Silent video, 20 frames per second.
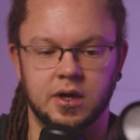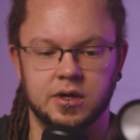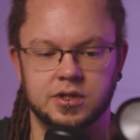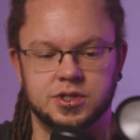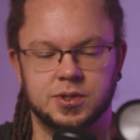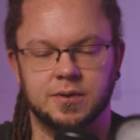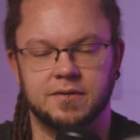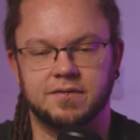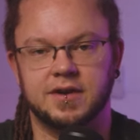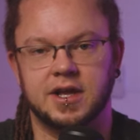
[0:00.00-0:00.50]

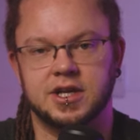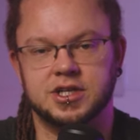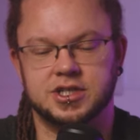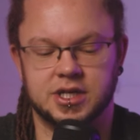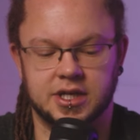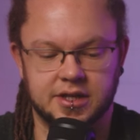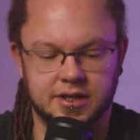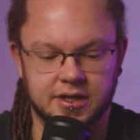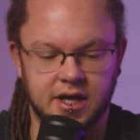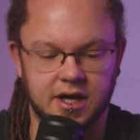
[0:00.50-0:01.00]
to a flash
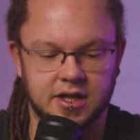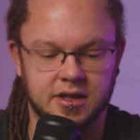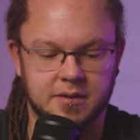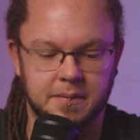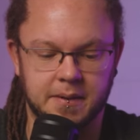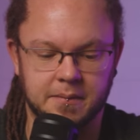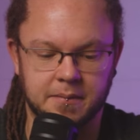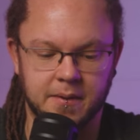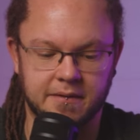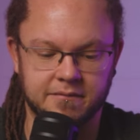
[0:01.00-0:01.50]
gun that other
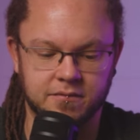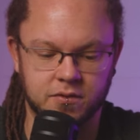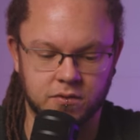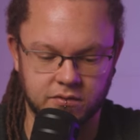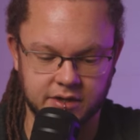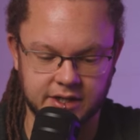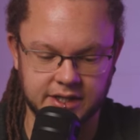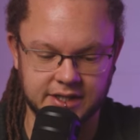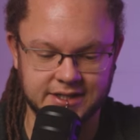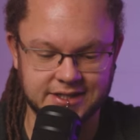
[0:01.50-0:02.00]
people haven't
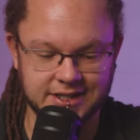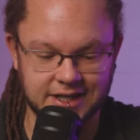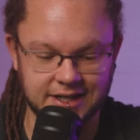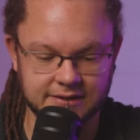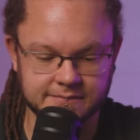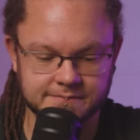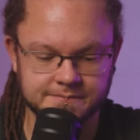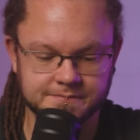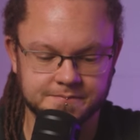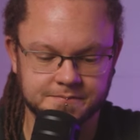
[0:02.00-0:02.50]
already
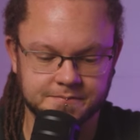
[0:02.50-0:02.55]
done?